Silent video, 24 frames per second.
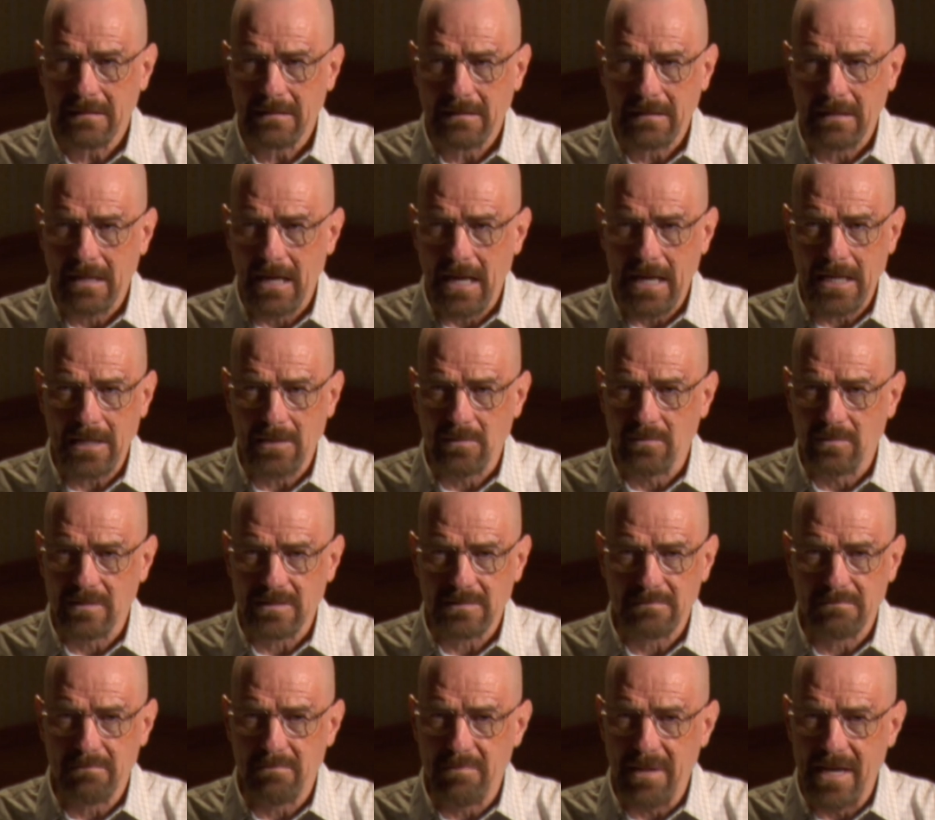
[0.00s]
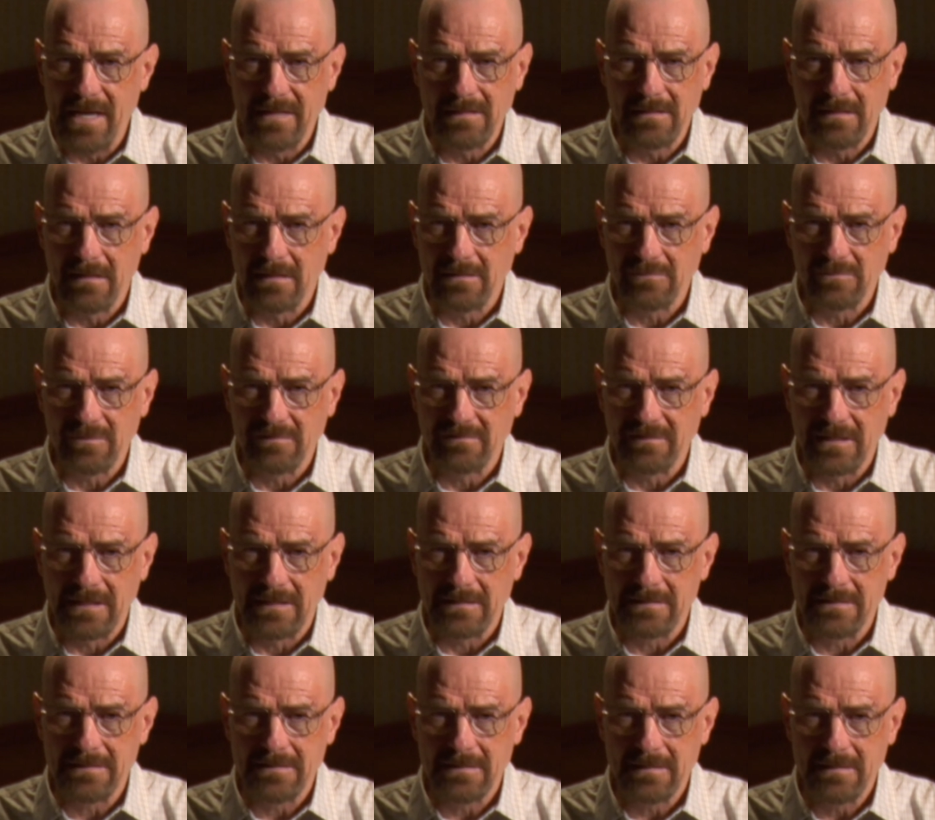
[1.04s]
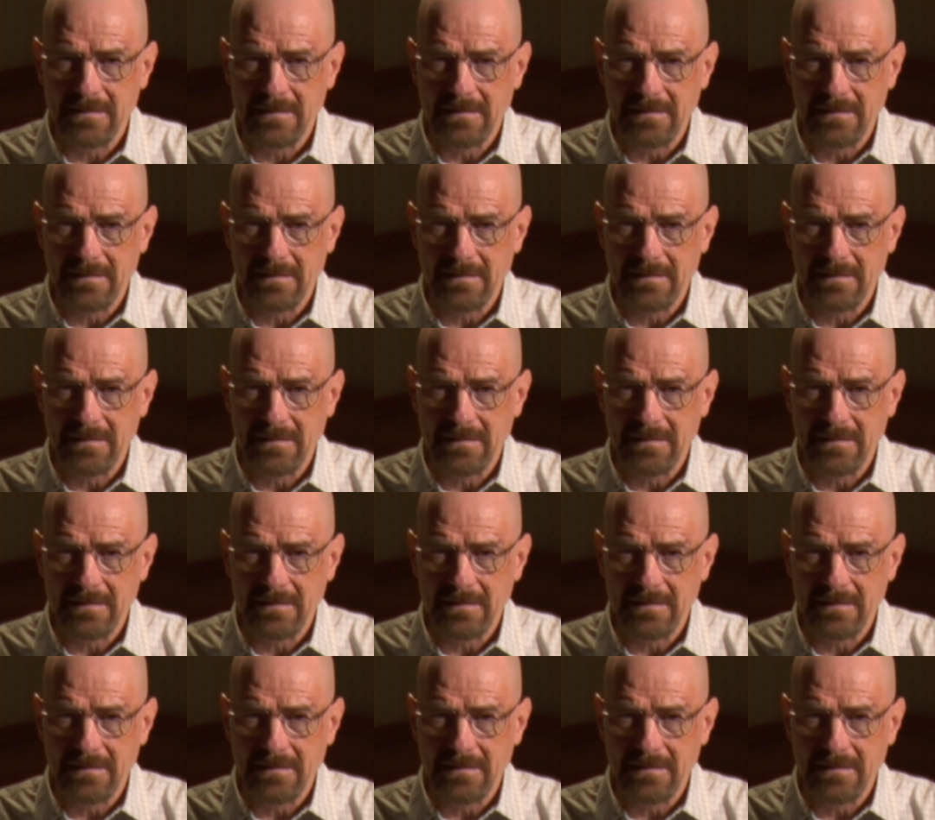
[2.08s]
Hank was bent on revenge.